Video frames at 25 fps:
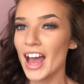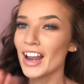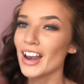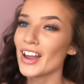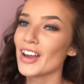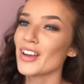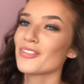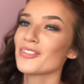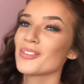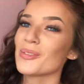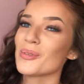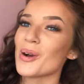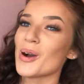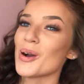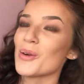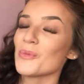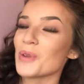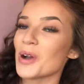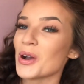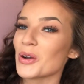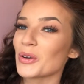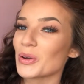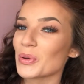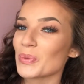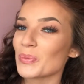Hello everyone,
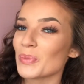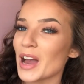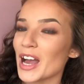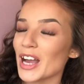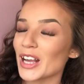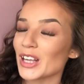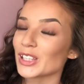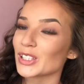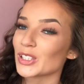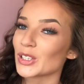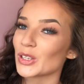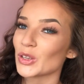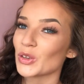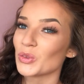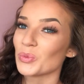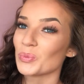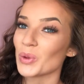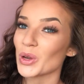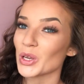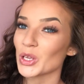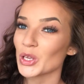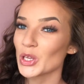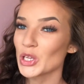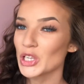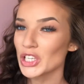welcome back to
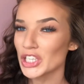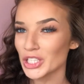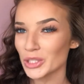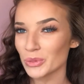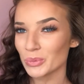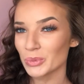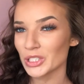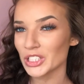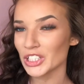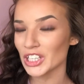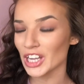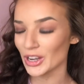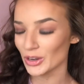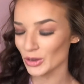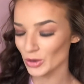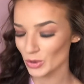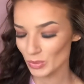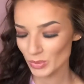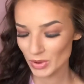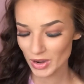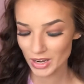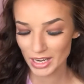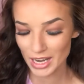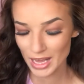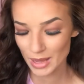my YouTube channel.
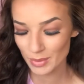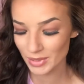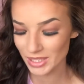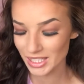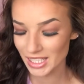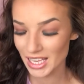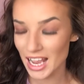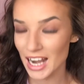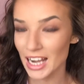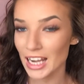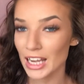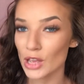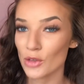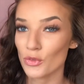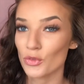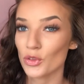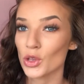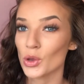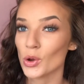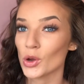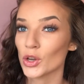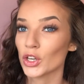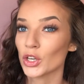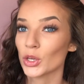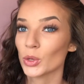My name is Ellie. If
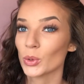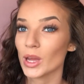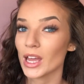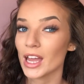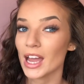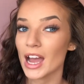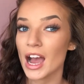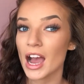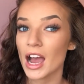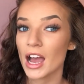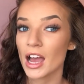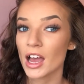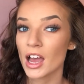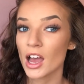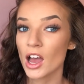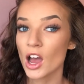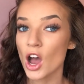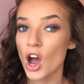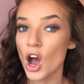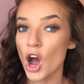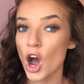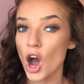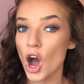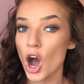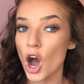you are new here,
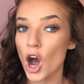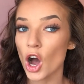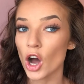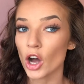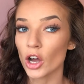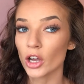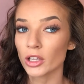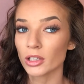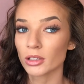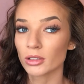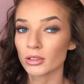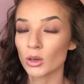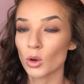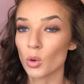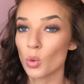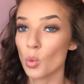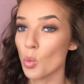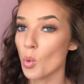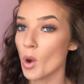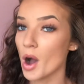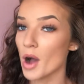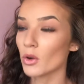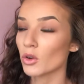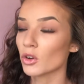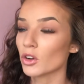hi,
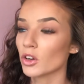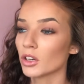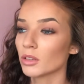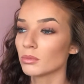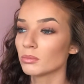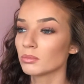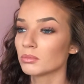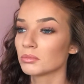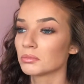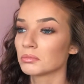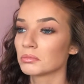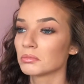welcome.